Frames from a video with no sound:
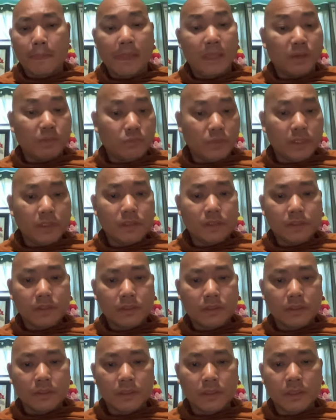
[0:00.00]
in
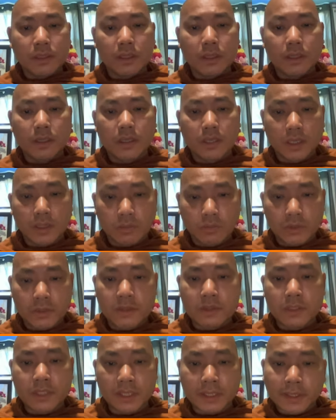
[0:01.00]
which he
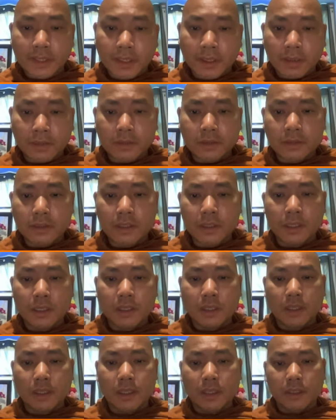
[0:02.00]
was declared
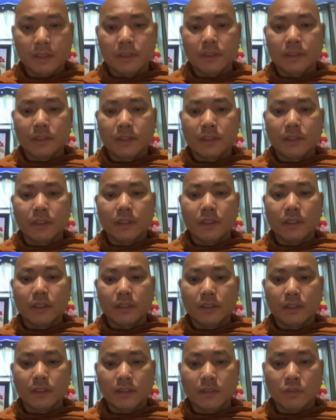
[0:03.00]
as
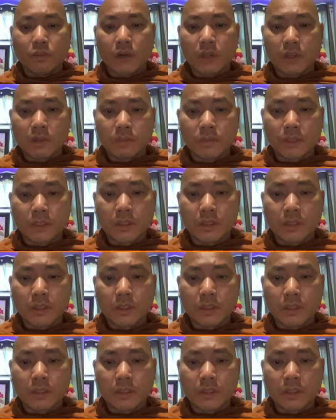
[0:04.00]
the one